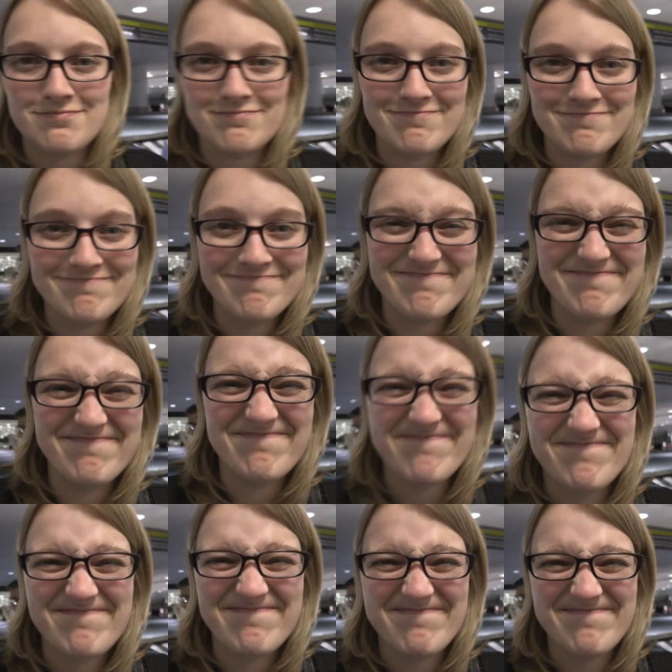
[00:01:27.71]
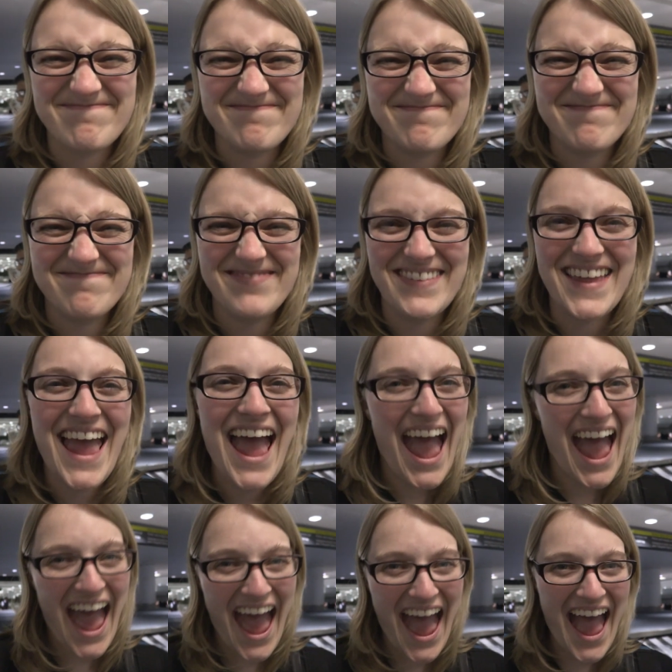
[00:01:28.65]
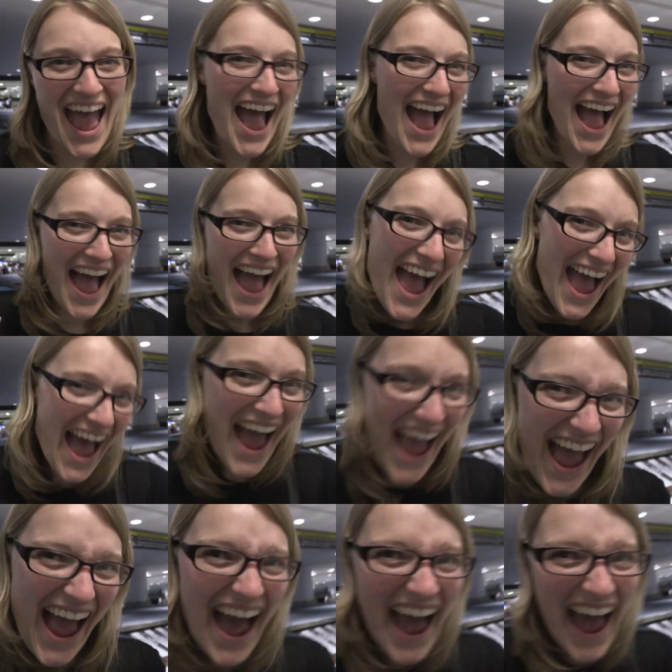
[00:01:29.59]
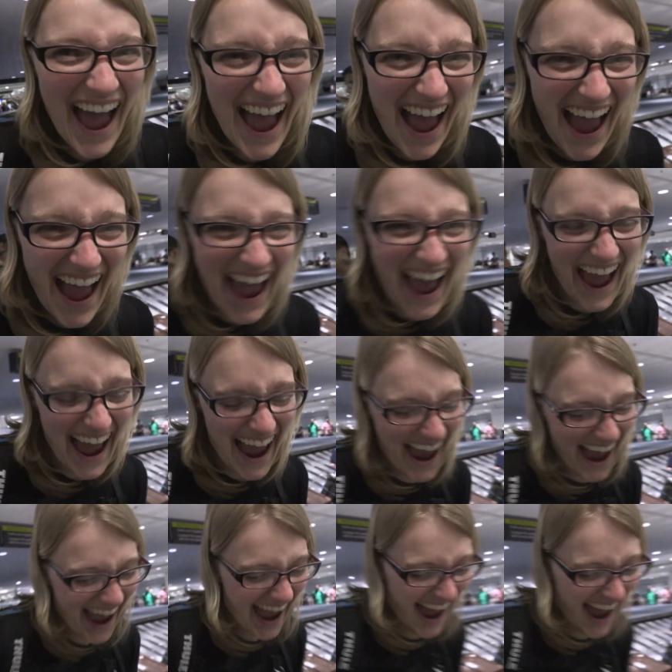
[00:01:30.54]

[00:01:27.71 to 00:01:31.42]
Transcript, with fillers: fiance check. That was just an excuse to say that.